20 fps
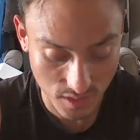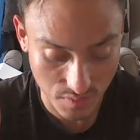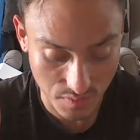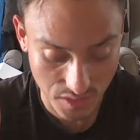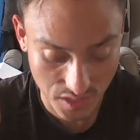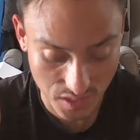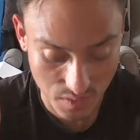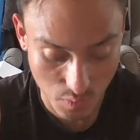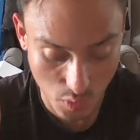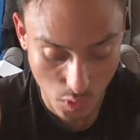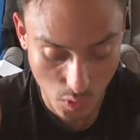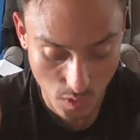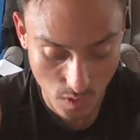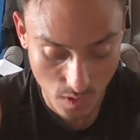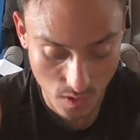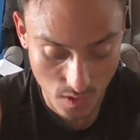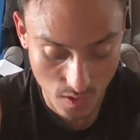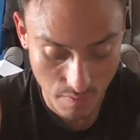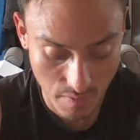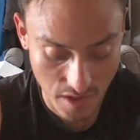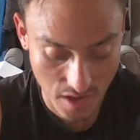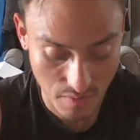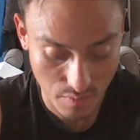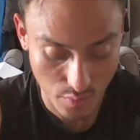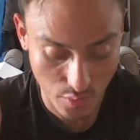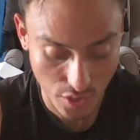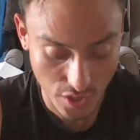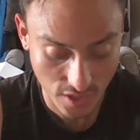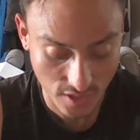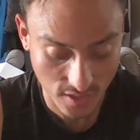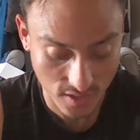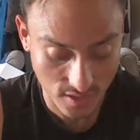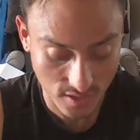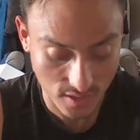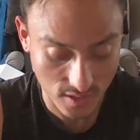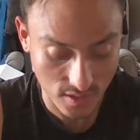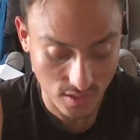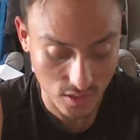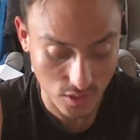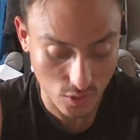to mix mortar and make
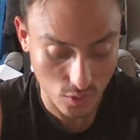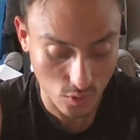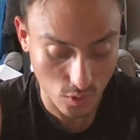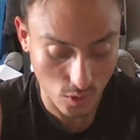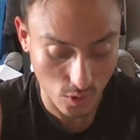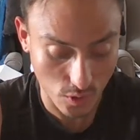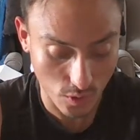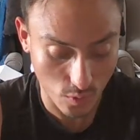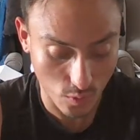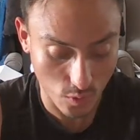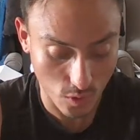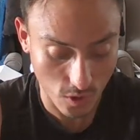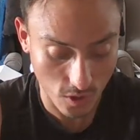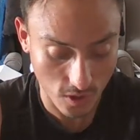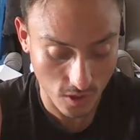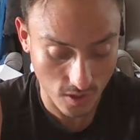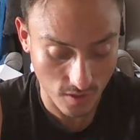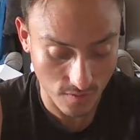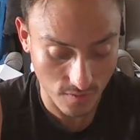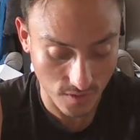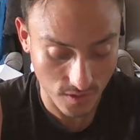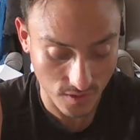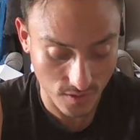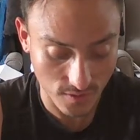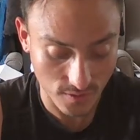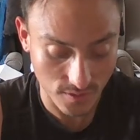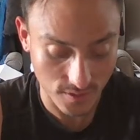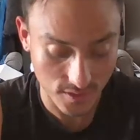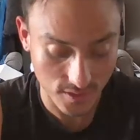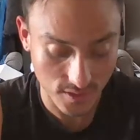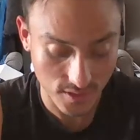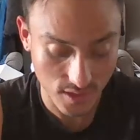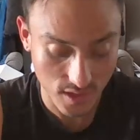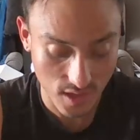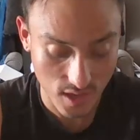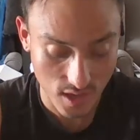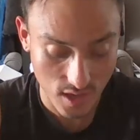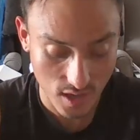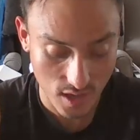bricks and do all the work in the fields.